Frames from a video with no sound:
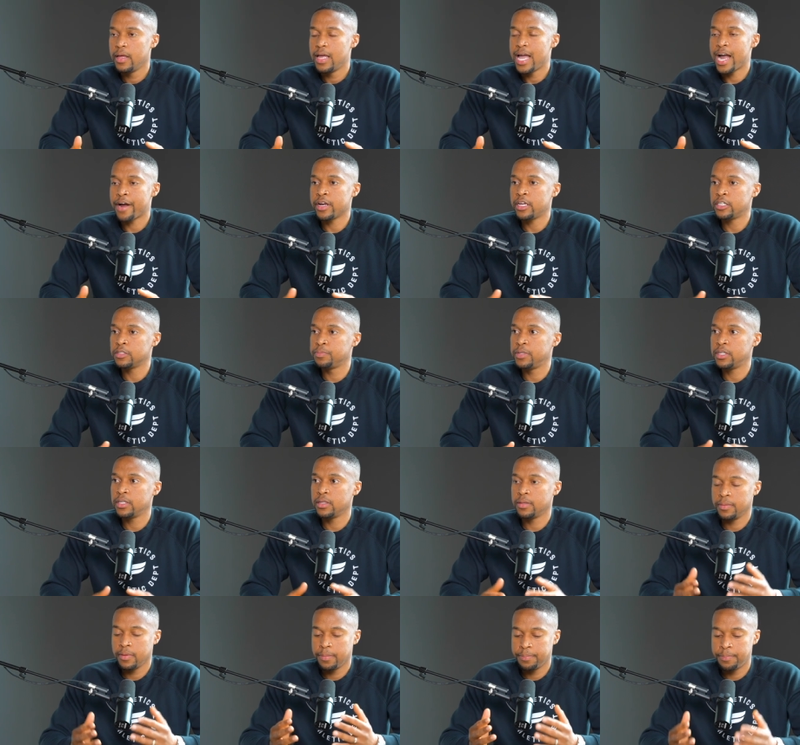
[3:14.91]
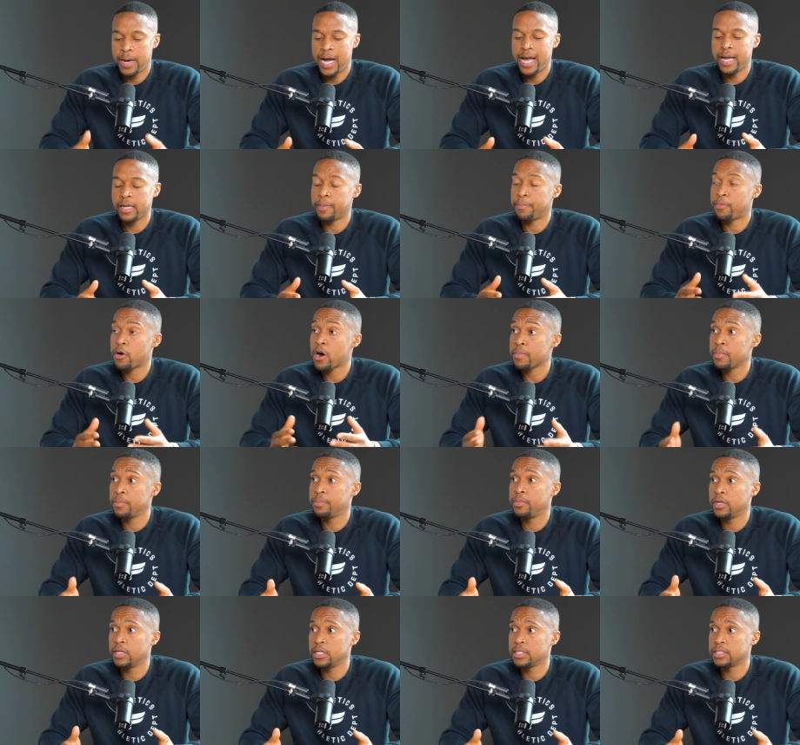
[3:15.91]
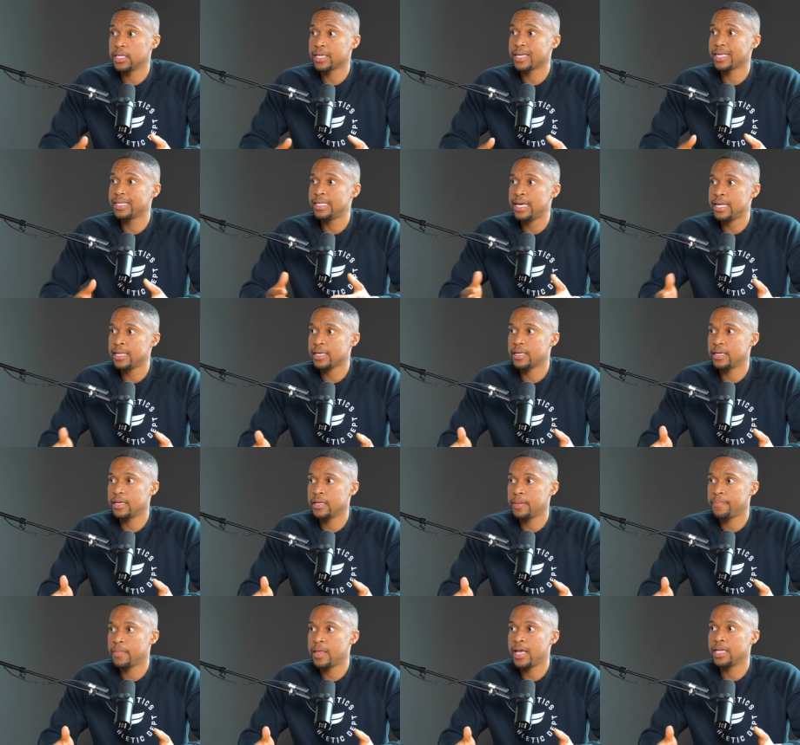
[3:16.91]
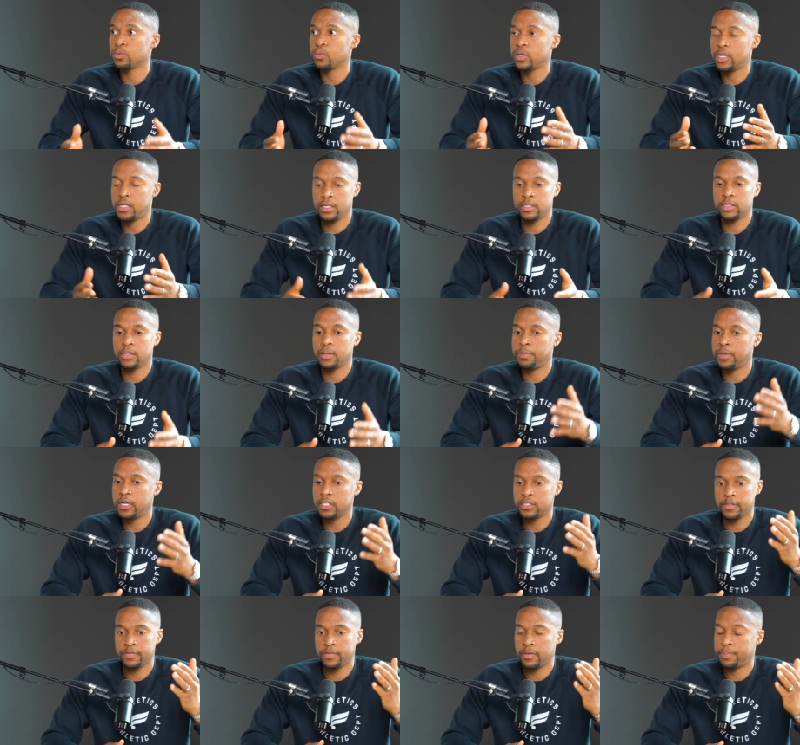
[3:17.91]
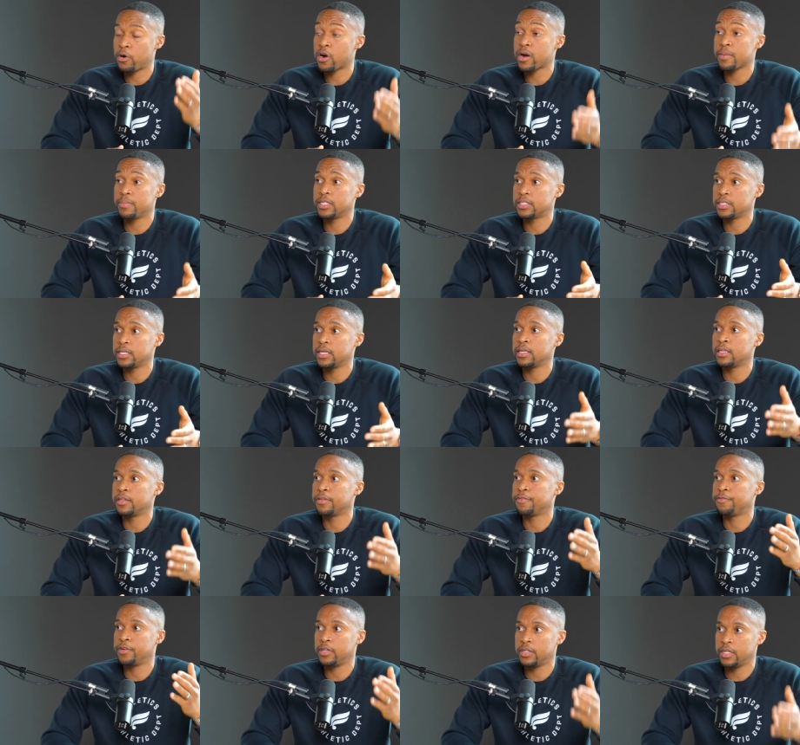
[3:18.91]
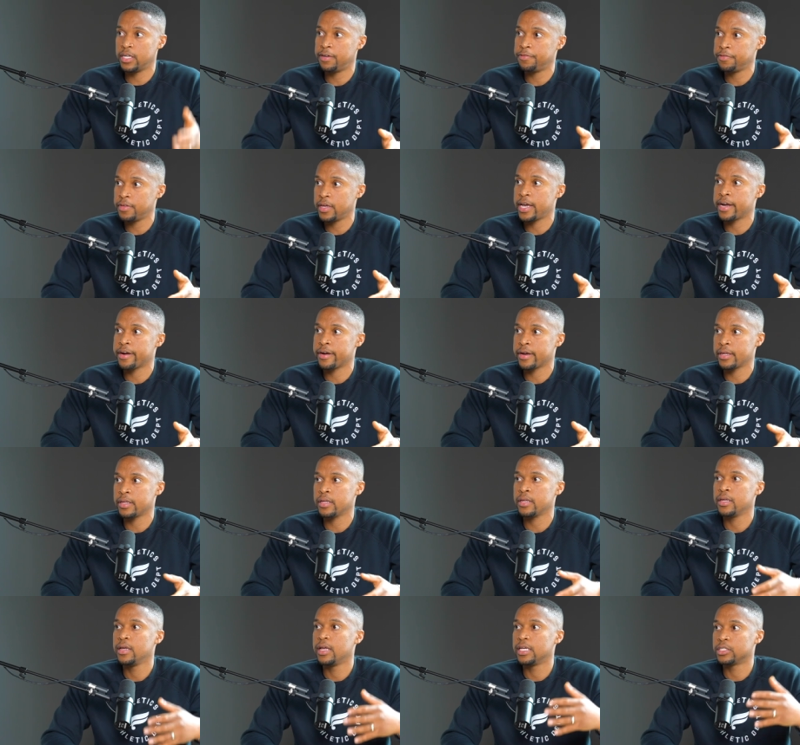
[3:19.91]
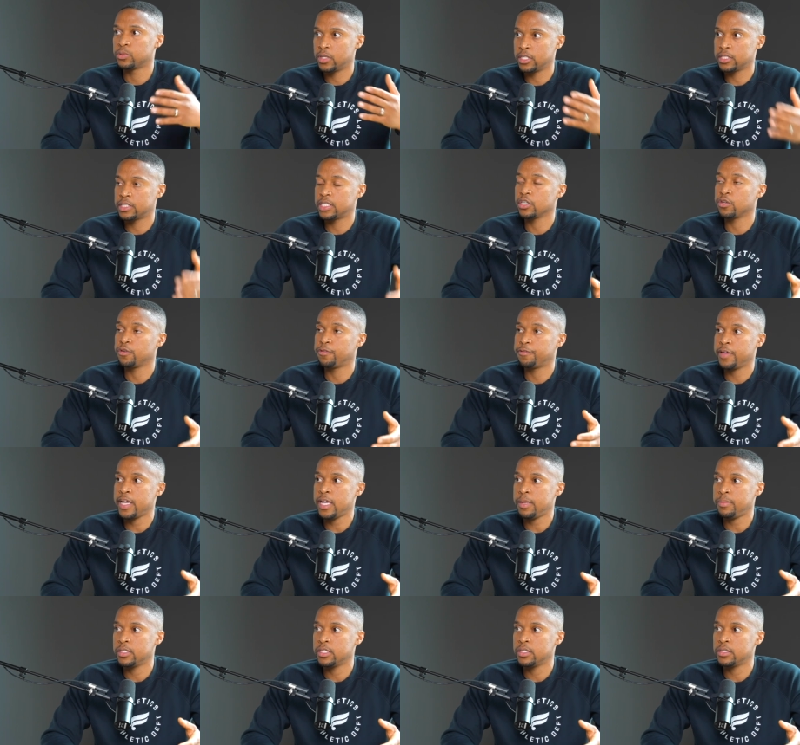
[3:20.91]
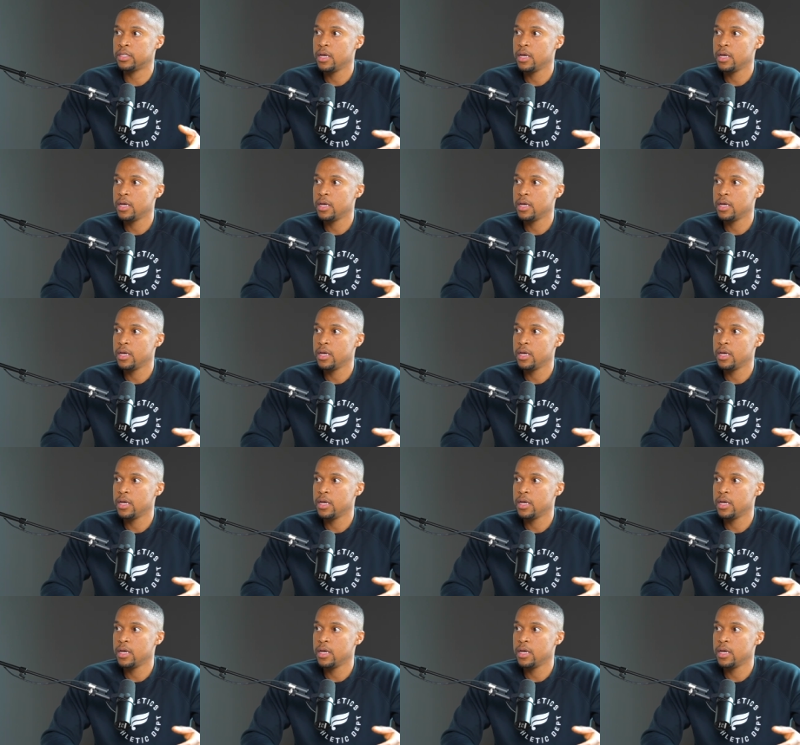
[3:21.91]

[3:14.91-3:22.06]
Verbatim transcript: Ariel's built, buying apartment buildings in Connecticut, as well as a bunch of apartments in Philadelphia area, as well as single families.